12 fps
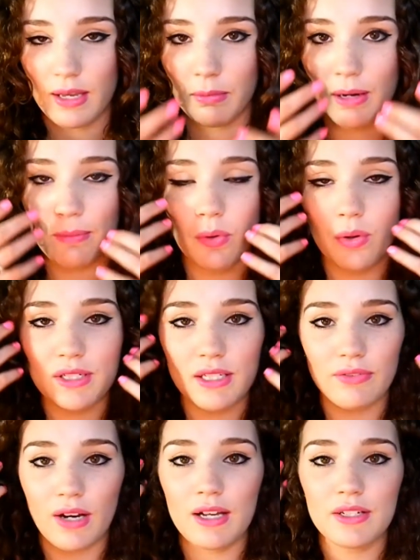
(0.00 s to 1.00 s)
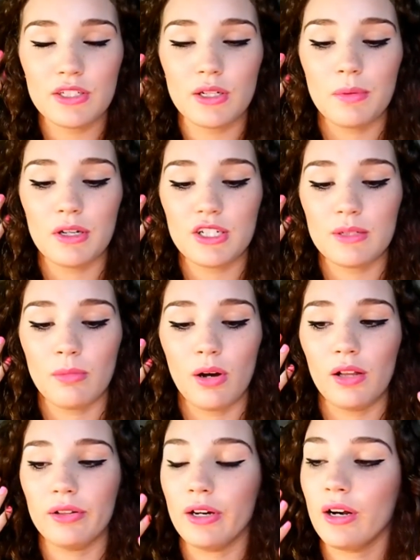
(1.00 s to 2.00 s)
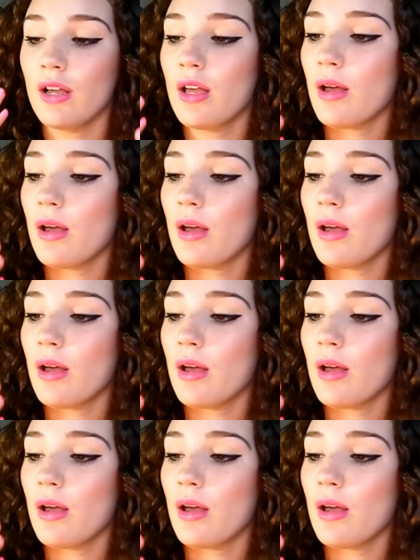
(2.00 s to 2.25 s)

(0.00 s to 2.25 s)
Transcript: And my pores have gotten so much smaller